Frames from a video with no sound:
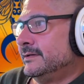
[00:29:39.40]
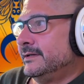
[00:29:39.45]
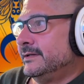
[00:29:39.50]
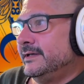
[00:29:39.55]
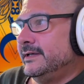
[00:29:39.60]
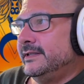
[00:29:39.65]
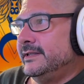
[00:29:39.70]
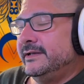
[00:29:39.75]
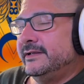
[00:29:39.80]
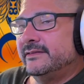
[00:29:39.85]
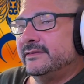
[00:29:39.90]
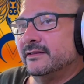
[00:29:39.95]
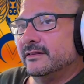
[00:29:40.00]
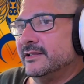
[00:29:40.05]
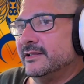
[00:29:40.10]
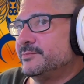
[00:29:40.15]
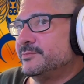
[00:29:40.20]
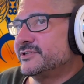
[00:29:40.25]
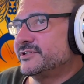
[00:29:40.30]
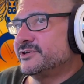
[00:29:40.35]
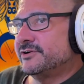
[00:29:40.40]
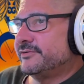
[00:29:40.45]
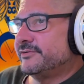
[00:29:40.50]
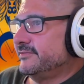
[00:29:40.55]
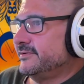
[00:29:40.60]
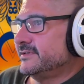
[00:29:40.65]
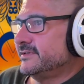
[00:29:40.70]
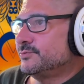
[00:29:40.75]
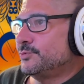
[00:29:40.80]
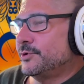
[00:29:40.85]
any of the lip
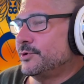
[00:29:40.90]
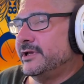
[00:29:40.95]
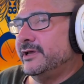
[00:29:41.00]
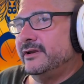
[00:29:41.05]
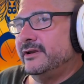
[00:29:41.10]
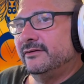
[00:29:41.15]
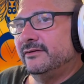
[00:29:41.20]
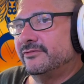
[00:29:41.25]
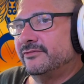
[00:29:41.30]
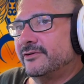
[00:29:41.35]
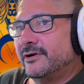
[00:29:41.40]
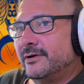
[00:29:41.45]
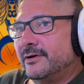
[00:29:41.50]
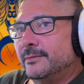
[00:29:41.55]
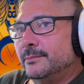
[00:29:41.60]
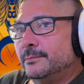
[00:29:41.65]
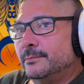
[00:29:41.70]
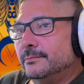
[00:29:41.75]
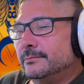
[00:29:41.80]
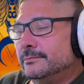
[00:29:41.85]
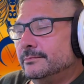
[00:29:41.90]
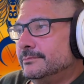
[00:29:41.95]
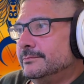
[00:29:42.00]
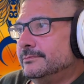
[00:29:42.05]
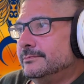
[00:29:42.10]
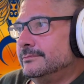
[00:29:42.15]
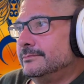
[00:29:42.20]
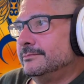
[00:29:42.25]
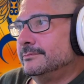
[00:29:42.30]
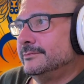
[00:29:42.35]
service we're getting from,
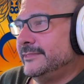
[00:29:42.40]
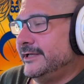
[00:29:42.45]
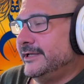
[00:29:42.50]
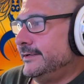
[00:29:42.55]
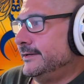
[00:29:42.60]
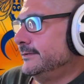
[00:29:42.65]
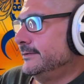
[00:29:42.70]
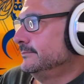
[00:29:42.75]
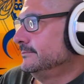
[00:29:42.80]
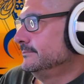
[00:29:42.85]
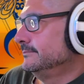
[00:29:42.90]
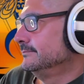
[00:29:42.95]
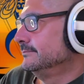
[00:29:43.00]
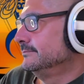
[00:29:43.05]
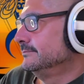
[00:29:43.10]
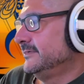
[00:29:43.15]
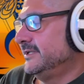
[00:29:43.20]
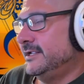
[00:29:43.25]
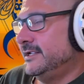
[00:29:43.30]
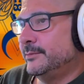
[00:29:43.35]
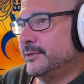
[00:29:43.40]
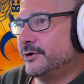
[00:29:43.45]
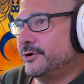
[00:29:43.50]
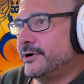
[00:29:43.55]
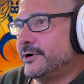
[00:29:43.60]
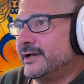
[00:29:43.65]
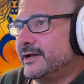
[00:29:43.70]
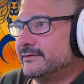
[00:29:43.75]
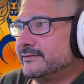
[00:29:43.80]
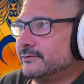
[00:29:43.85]
you know,
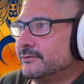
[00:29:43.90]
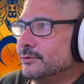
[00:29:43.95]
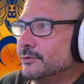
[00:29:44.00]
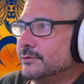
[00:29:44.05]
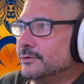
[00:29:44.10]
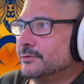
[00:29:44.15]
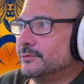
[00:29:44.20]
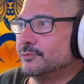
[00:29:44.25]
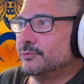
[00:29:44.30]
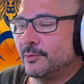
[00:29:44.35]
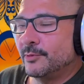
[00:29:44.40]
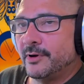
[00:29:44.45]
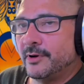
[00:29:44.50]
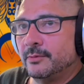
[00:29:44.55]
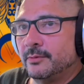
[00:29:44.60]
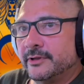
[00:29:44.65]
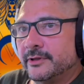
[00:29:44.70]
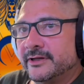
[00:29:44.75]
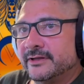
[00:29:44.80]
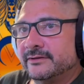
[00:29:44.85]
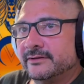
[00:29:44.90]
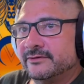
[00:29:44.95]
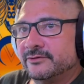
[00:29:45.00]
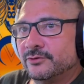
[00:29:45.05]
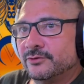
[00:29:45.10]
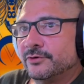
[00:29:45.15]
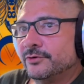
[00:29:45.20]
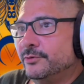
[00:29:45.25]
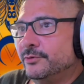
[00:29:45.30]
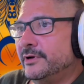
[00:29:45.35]
Democrats or Republicans
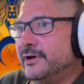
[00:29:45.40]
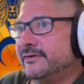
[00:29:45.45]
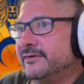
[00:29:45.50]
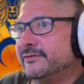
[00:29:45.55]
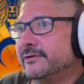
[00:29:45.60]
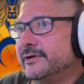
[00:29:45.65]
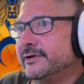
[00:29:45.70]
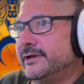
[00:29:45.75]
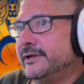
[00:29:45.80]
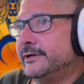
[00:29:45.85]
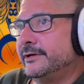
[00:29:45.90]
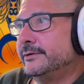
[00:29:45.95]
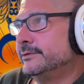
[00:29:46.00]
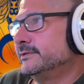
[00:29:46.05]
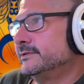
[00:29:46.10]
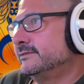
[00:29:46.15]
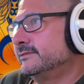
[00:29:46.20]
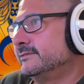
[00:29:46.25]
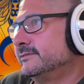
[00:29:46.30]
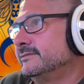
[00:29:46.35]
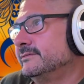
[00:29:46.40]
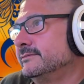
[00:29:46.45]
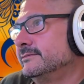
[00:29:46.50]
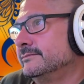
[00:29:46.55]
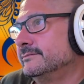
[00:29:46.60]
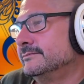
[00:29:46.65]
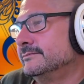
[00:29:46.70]
or whoever, it's